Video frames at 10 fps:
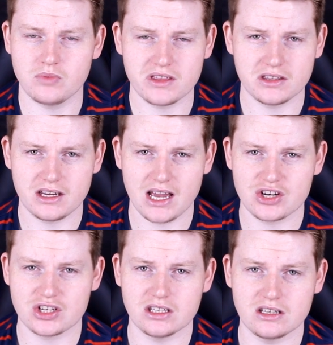whether they
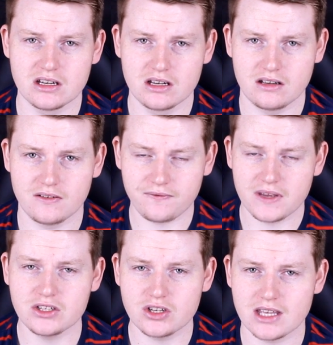actually
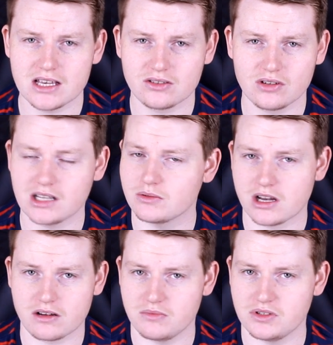fit into their side.
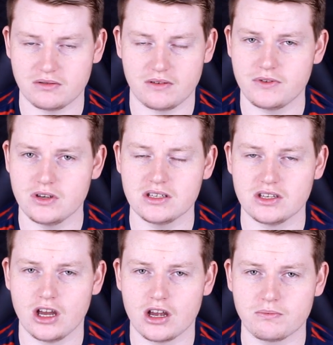Like, it was a few years
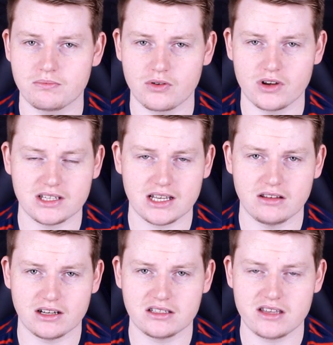ago, Broncos
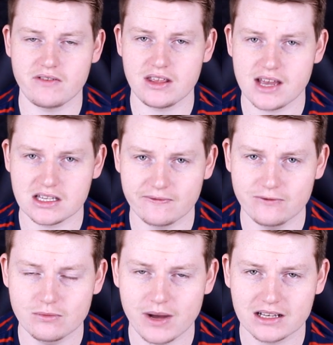had like 70,000
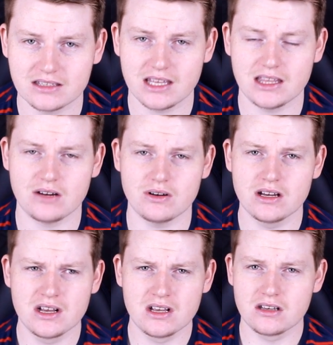fullbacks. Then they
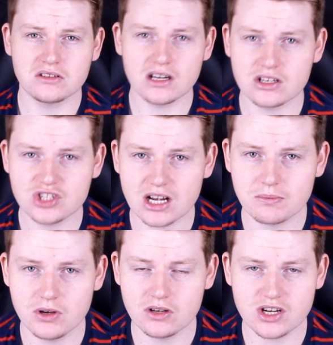were signing
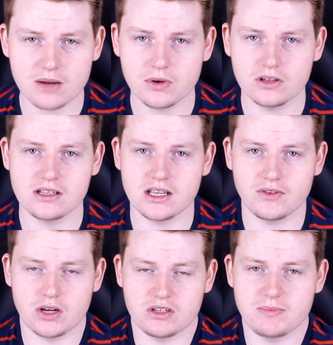Jack Bird. Jack Bird doesn't
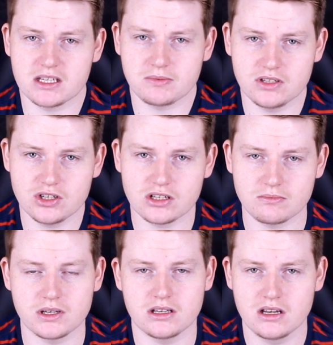even know his best
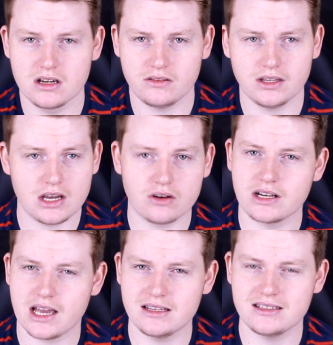position, but I think they
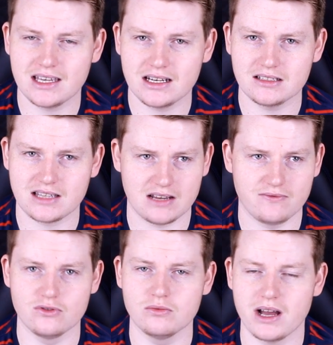already had centers. They
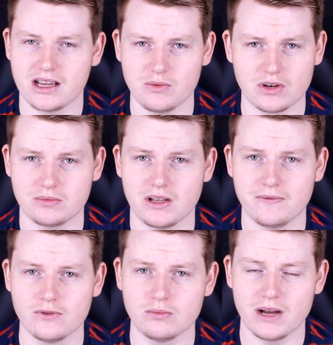had fullback. He wanted to play
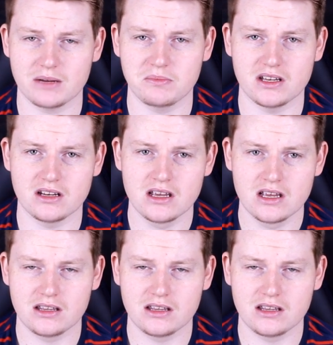fullback, but